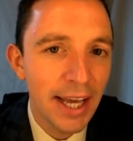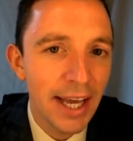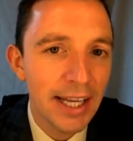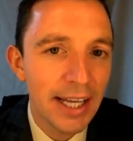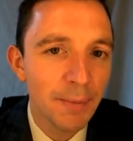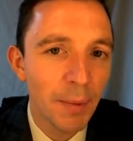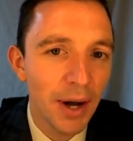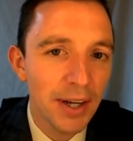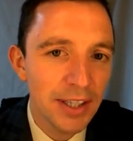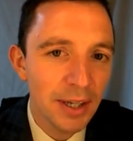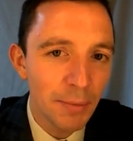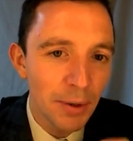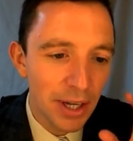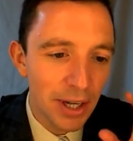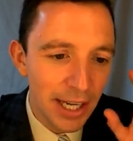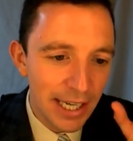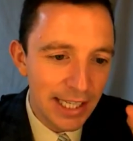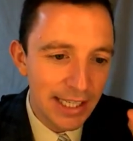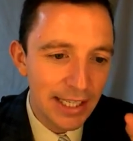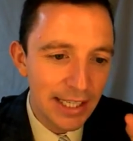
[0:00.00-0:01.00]
it's possible
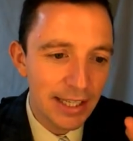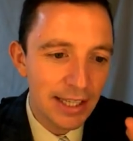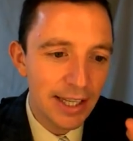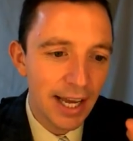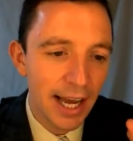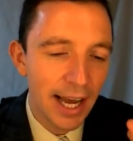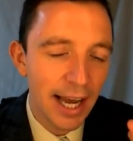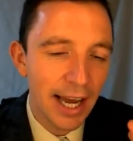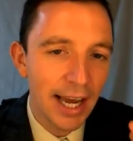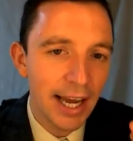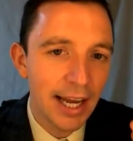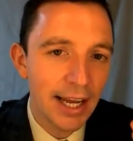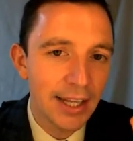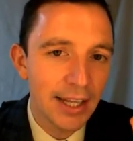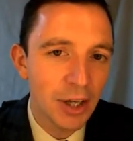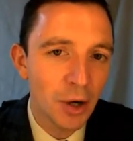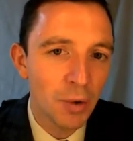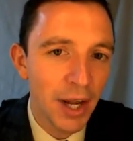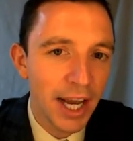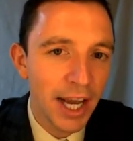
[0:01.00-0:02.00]
a little uh,
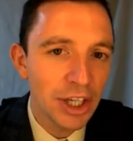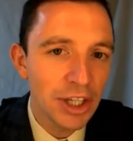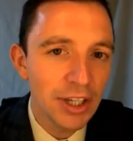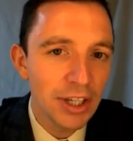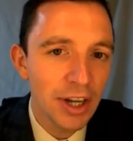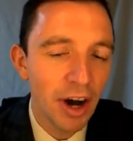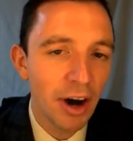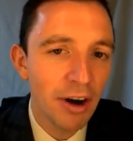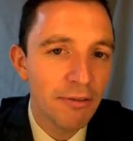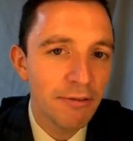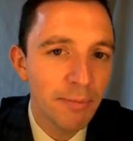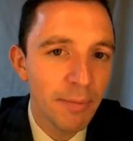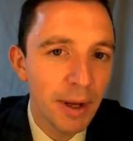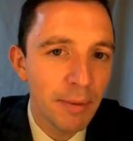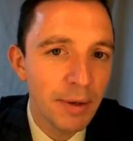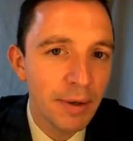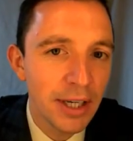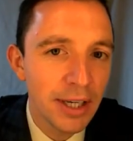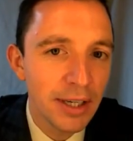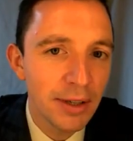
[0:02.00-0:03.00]
donation of
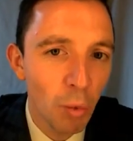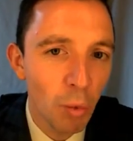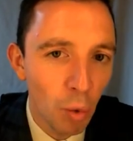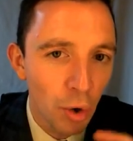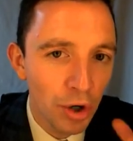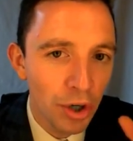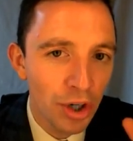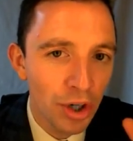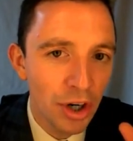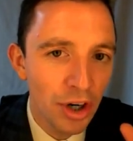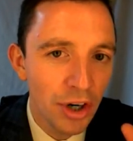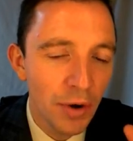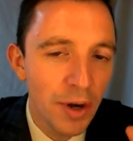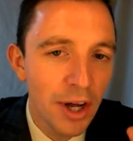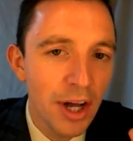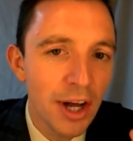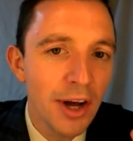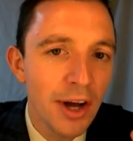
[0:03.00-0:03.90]
maybe one euro.